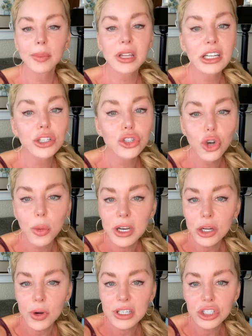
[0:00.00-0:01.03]
I'm getting so
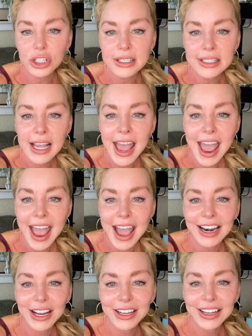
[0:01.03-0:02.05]
many questions
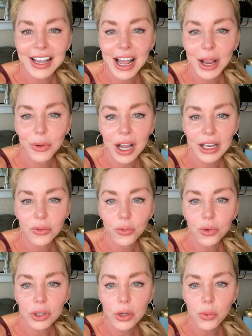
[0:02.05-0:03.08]
and I, I, I
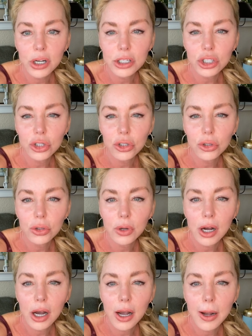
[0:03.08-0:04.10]
really want
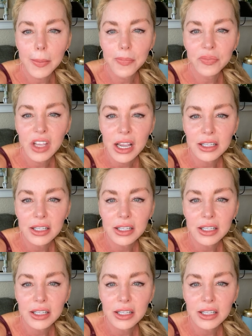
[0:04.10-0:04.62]
to, um,